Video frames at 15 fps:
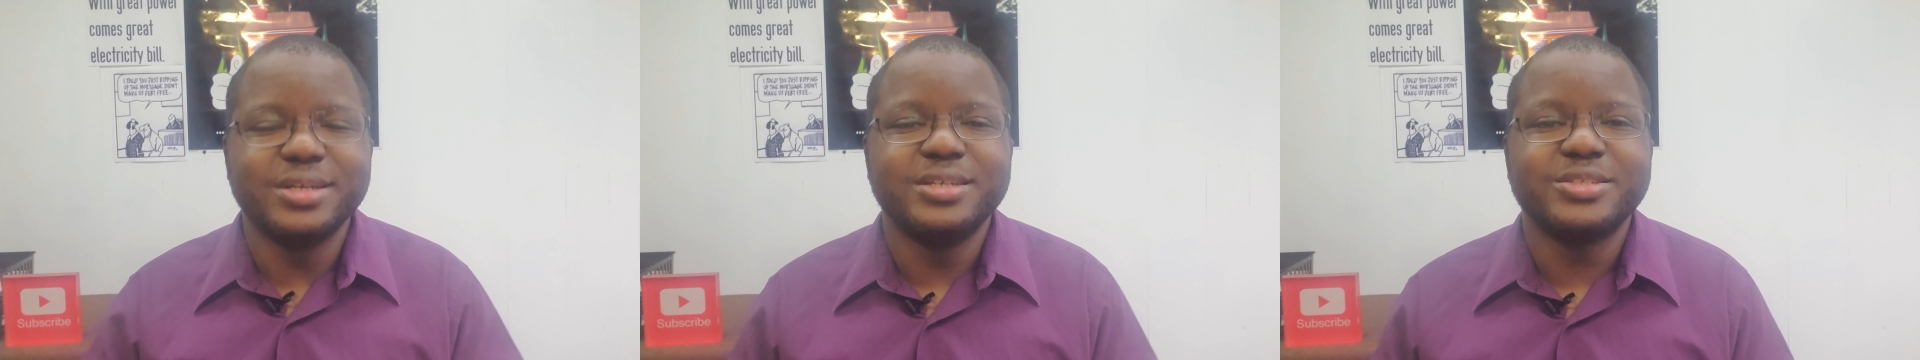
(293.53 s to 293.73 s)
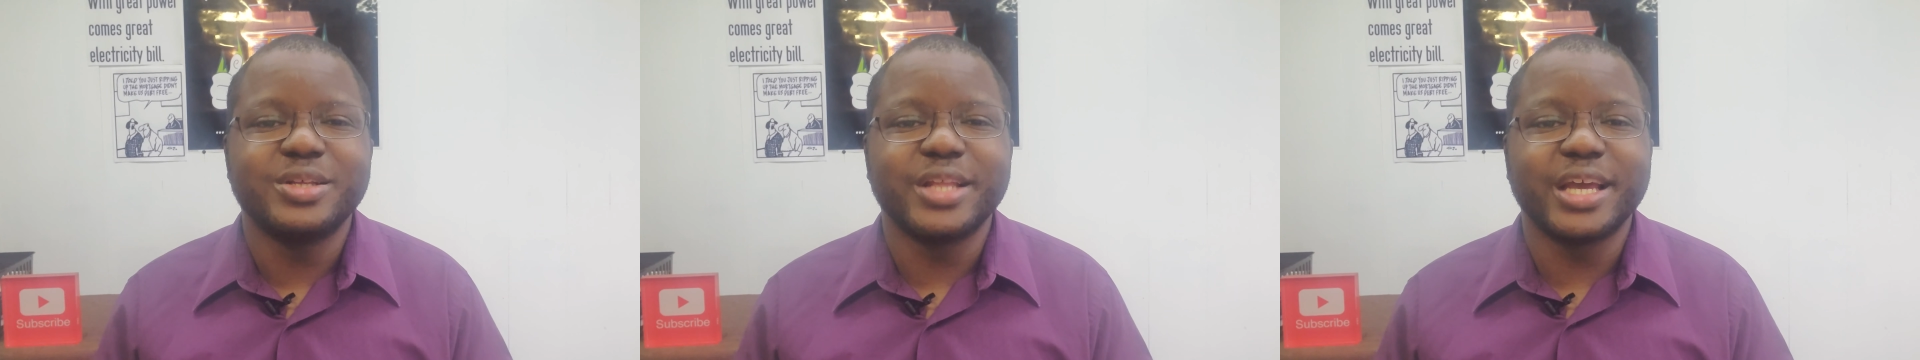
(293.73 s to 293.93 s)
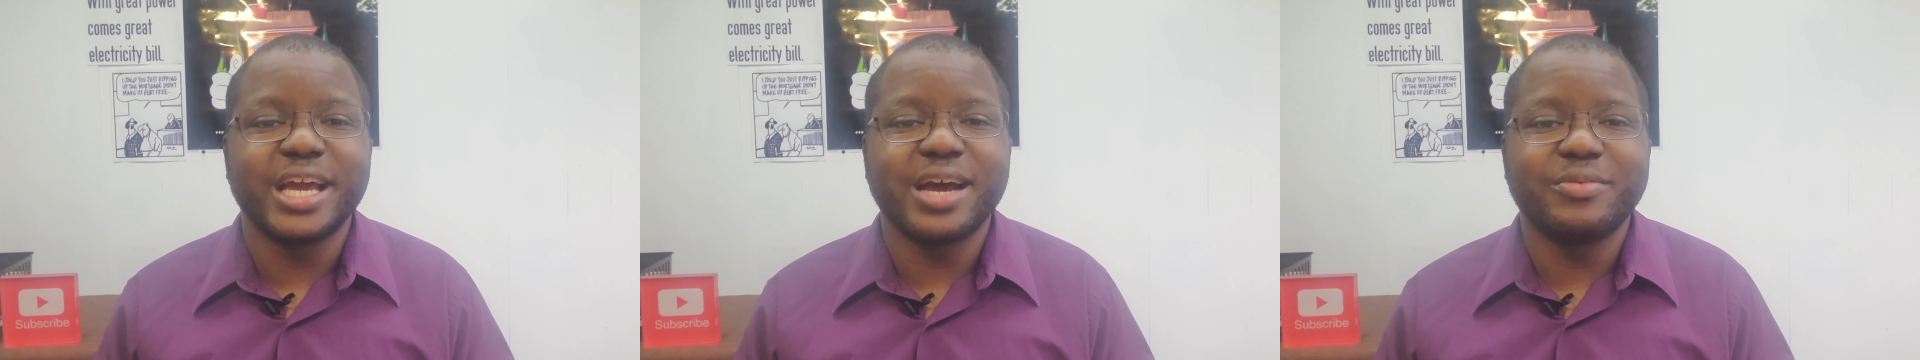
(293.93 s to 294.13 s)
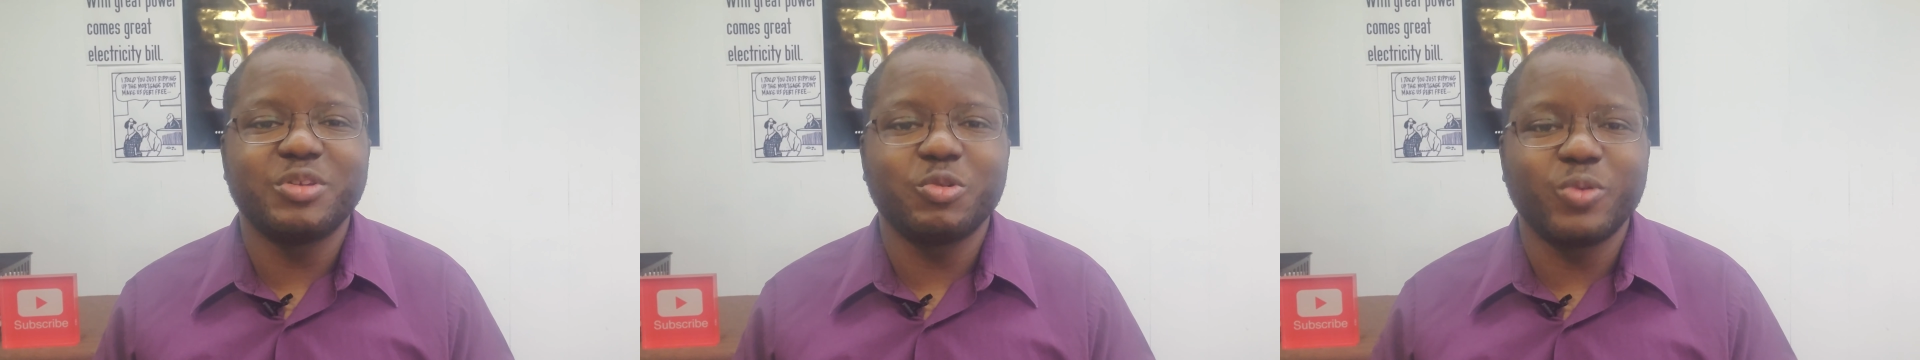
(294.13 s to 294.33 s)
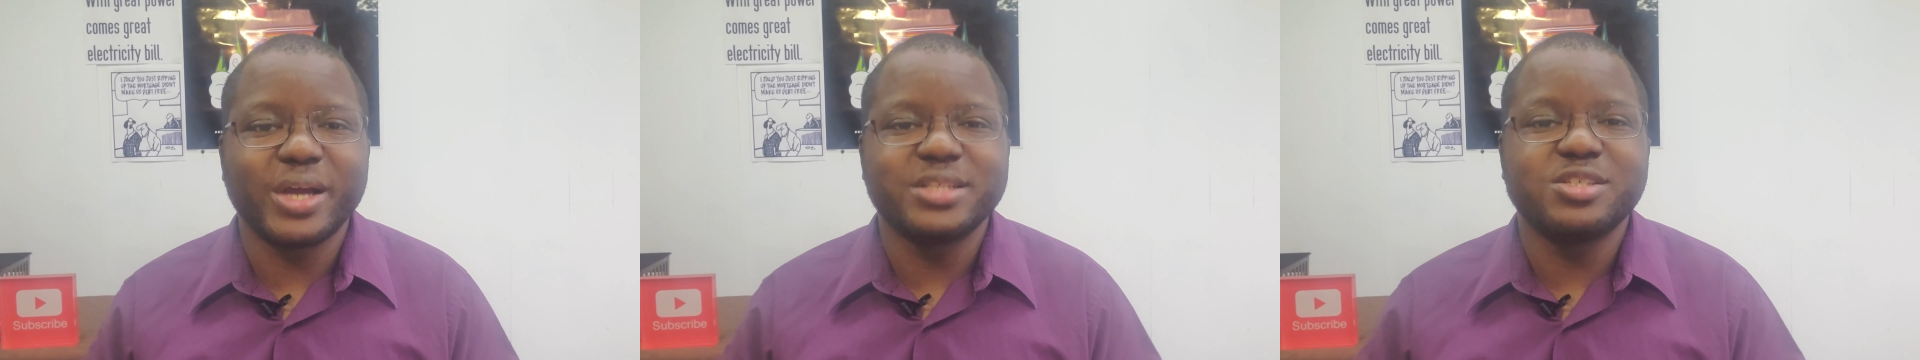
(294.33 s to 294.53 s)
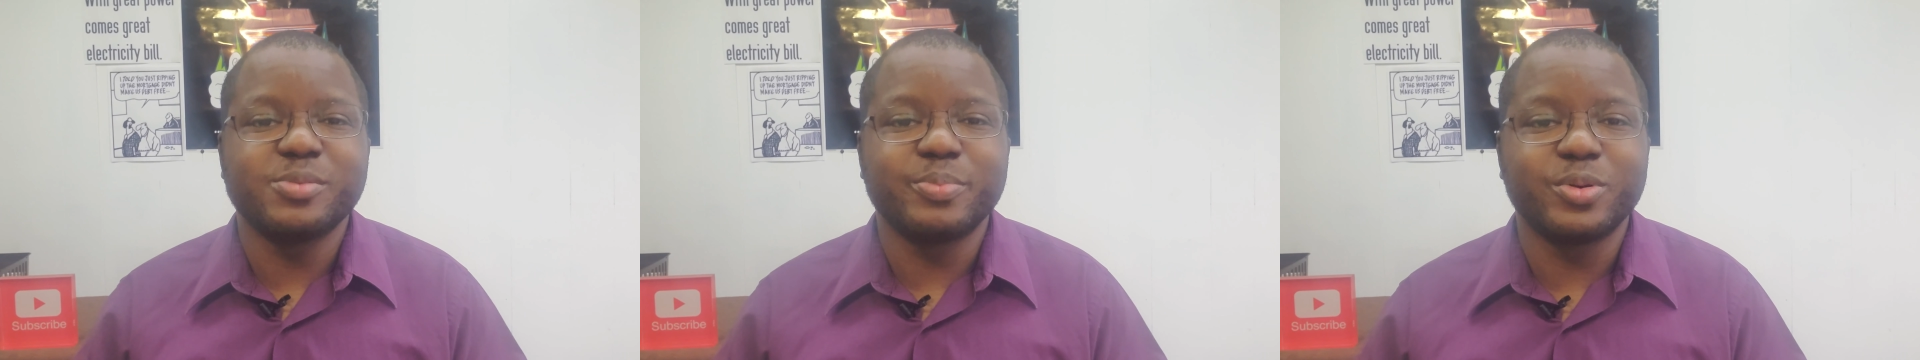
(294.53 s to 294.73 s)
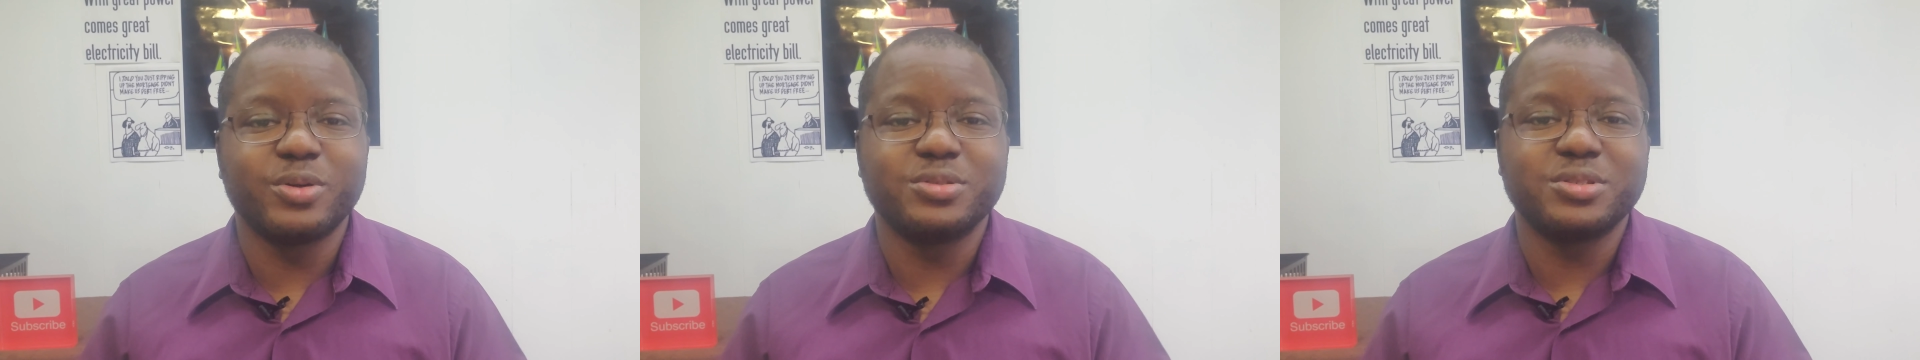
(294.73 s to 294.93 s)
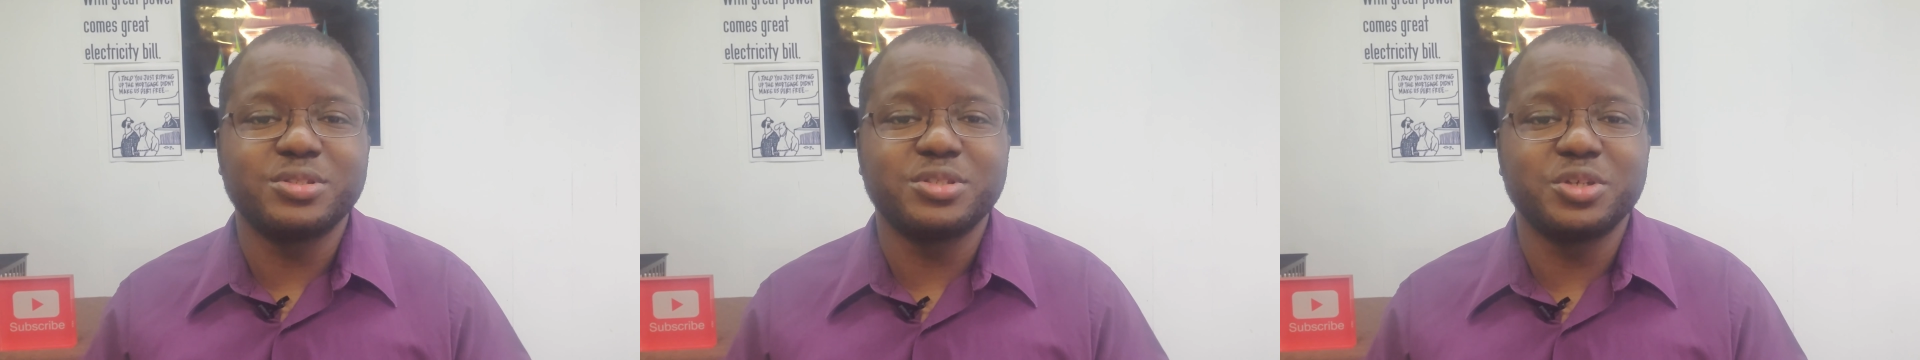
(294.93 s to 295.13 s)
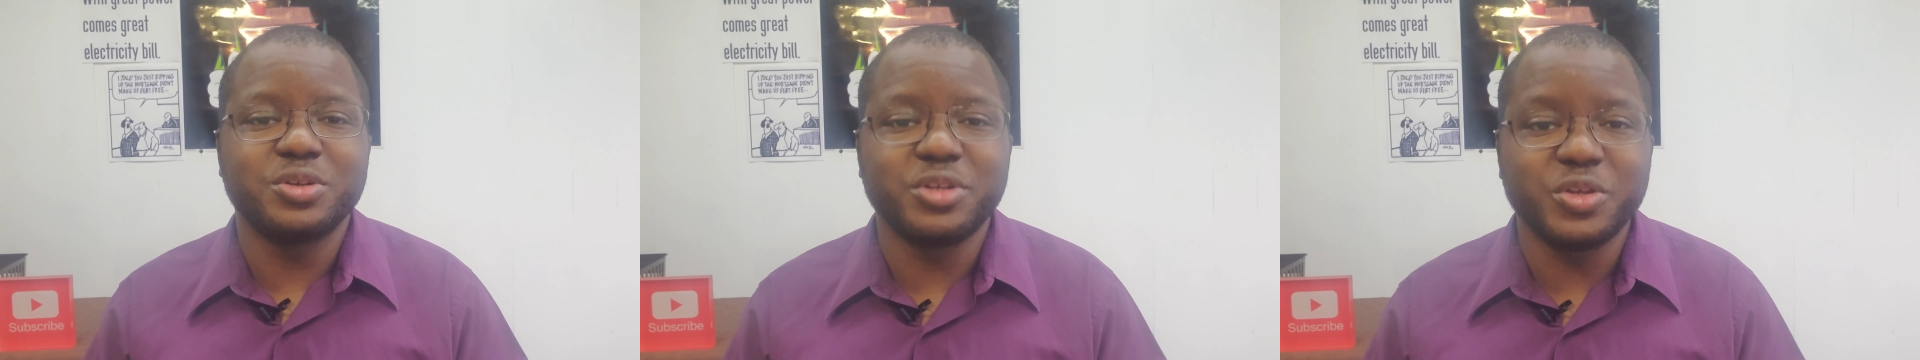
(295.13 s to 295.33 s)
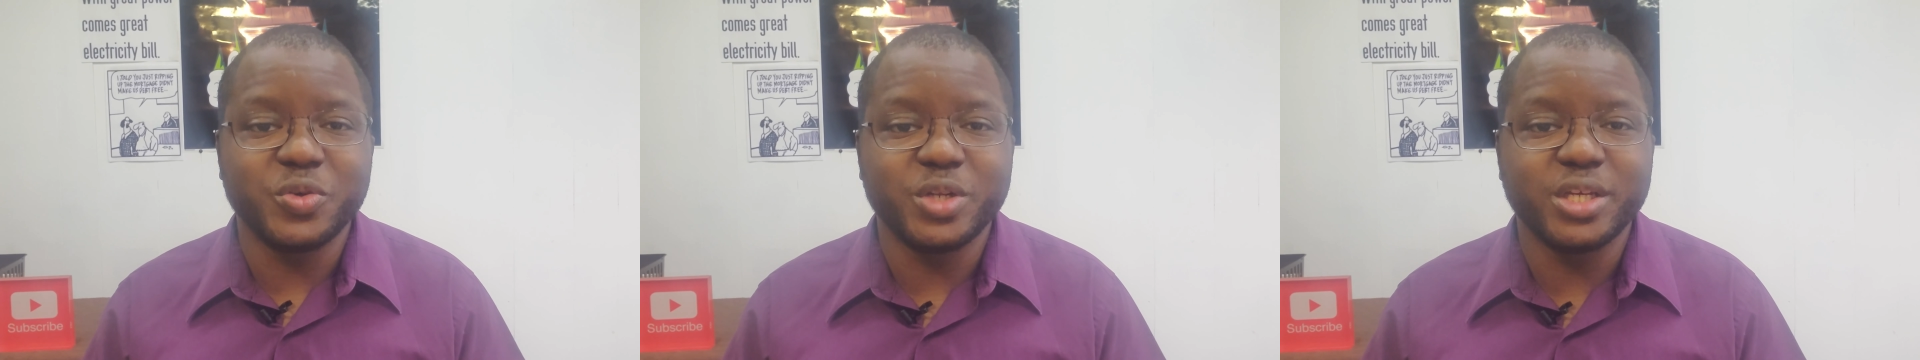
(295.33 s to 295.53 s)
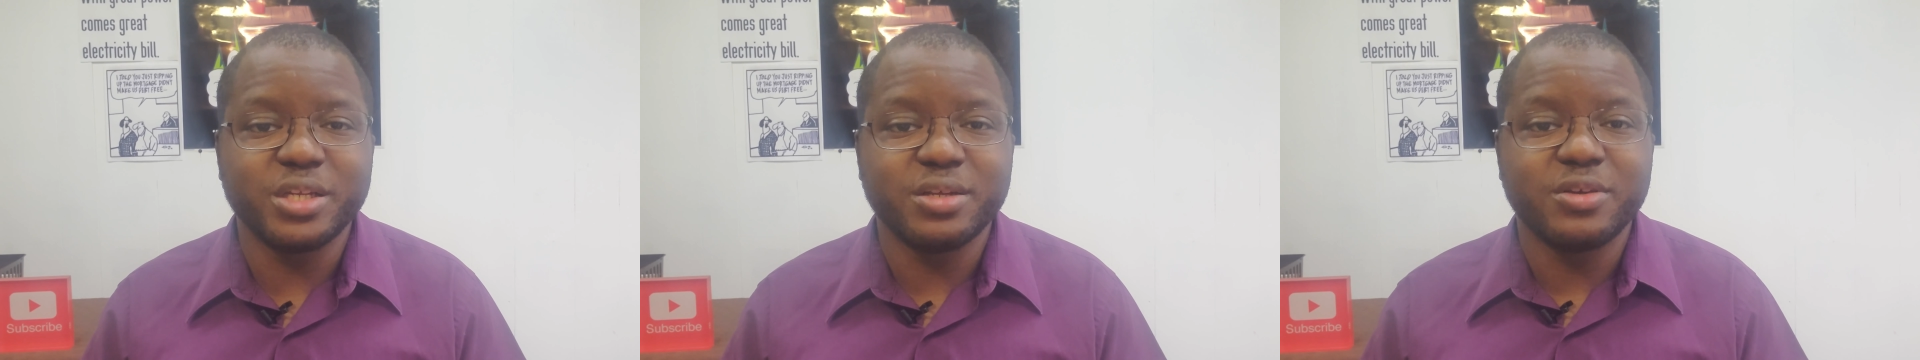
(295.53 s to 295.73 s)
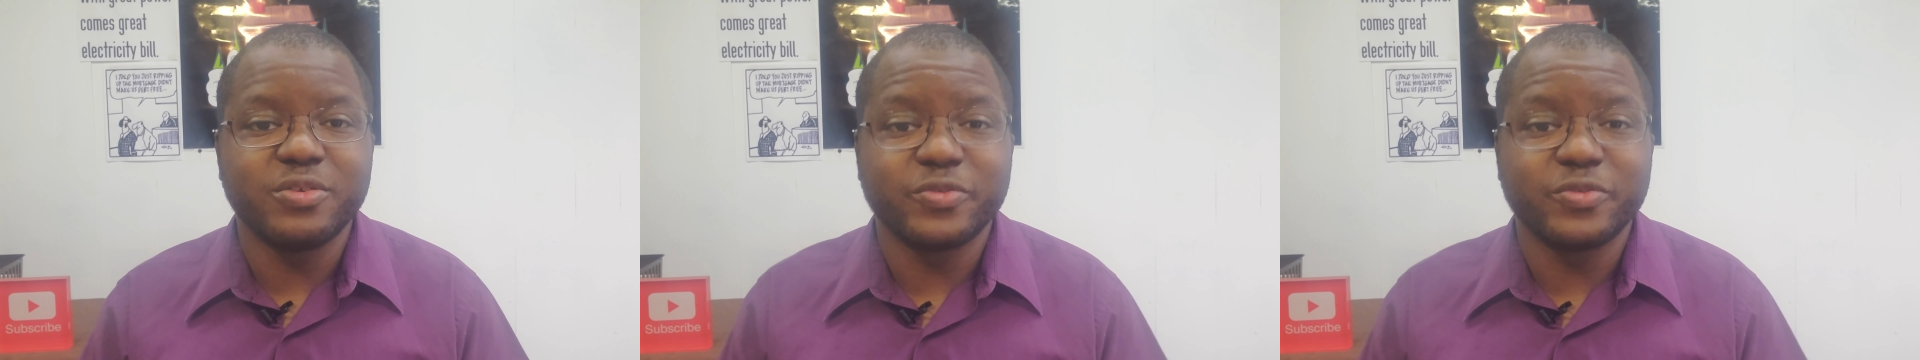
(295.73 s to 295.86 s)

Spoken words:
so they have the right to purchase your unit